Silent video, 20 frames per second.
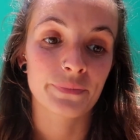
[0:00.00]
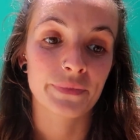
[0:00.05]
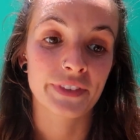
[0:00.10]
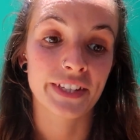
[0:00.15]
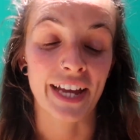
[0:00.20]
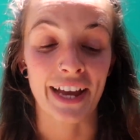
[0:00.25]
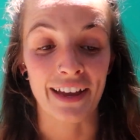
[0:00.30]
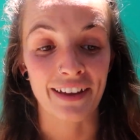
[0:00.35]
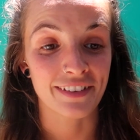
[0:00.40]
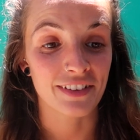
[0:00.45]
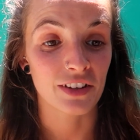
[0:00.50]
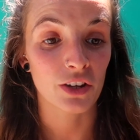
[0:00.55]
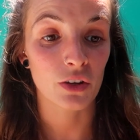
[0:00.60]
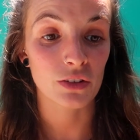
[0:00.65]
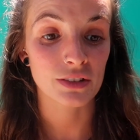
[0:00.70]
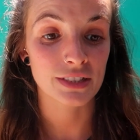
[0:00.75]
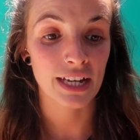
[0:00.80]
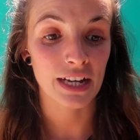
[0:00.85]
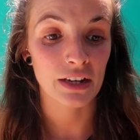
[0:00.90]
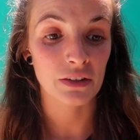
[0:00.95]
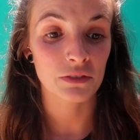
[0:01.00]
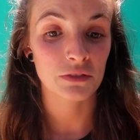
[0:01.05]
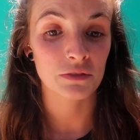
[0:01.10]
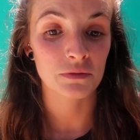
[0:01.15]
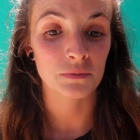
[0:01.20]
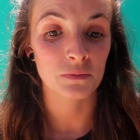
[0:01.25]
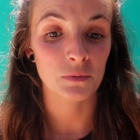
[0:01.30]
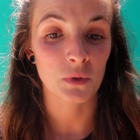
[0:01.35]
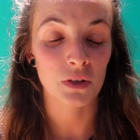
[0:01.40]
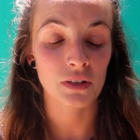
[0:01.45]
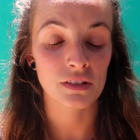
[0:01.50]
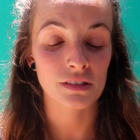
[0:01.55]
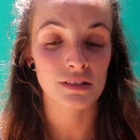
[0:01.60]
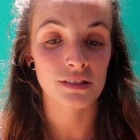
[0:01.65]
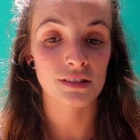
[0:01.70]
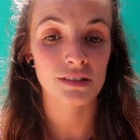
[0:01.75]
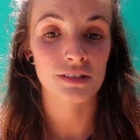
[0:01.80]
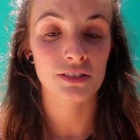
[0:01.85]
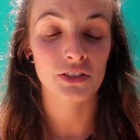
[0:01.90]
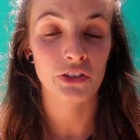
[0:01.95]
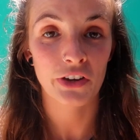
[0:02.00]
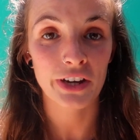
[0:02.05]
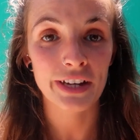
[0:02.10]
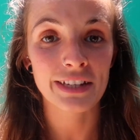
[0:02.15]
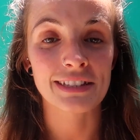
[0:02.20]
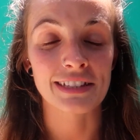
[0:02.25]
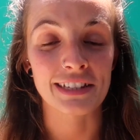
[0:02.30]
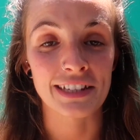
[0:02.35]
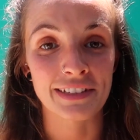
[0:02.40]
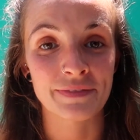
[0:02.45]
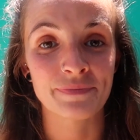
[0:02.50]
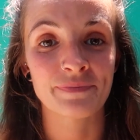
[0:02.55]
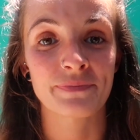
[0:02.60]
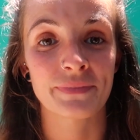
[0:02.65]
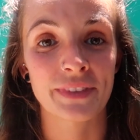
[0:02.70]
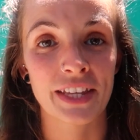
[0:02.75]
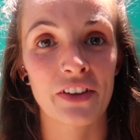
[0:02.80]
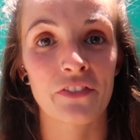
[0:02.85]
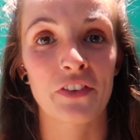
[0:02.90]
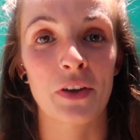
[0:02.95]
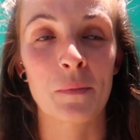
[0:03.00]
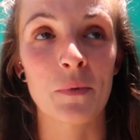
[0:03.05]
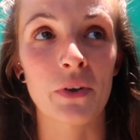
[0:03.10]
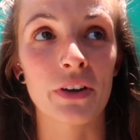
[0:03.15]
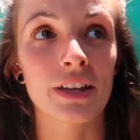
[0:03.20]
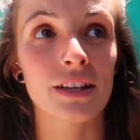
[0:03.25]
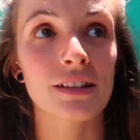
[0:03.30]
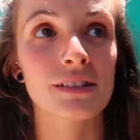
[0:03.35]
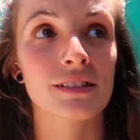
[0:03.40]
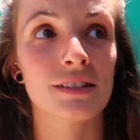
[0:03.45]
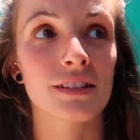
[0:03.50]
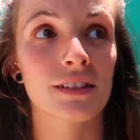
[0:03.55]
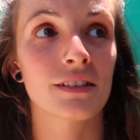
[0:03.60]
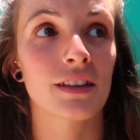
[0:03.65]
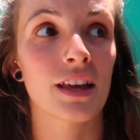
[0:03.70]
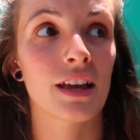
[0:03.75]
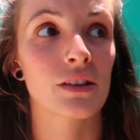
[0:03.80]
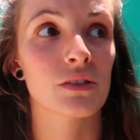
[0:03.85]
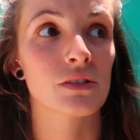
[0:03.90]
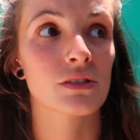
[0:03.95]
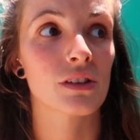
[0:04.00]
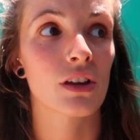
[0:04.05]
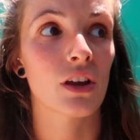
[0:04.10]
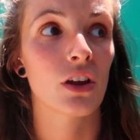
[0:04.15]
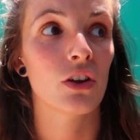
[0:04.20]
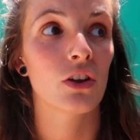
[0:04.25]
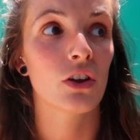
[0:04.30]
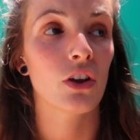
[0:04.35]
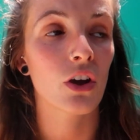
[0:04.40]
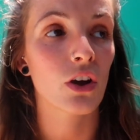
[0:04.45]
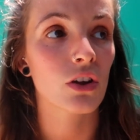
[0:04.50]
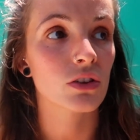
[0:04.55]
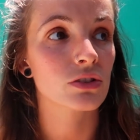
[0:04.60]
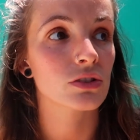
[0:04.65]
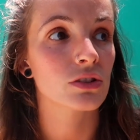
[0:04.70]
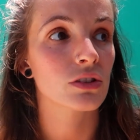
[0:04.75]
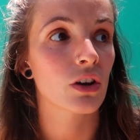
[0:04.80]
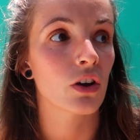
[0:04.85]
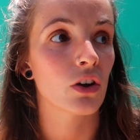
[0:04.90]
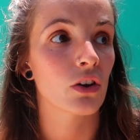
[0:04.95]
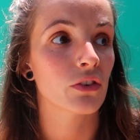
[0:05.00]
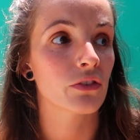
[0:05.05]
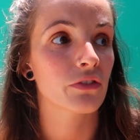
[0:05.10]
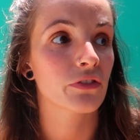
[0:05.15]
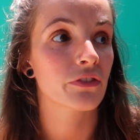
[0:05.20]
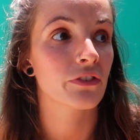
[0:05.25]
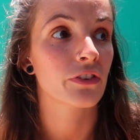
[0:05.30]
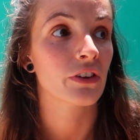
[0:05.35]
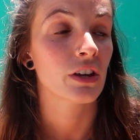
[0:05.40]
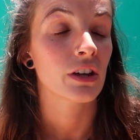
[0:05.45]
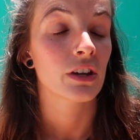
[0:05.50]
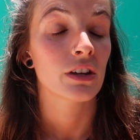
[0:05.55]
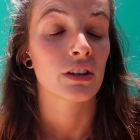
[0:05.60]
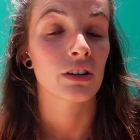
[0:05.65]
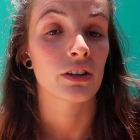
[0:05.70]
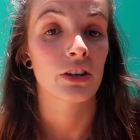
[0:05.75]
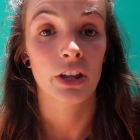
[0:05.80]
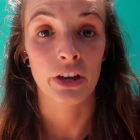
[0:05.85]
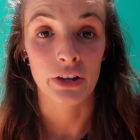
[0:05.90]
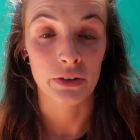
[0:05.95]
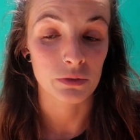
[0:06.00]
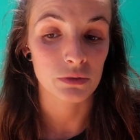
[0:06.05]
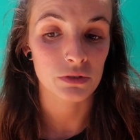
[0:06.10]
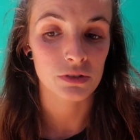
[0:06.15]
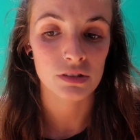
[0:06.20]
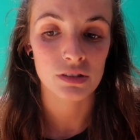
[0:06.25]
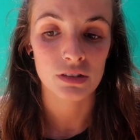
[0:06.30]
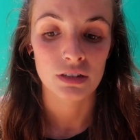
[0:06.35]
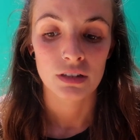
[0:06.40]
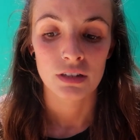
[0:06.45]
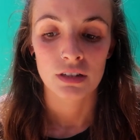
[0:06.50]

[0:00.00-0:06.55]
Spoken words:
yeah, lockdown was crazy, if I'm honest. There's a lot of lows.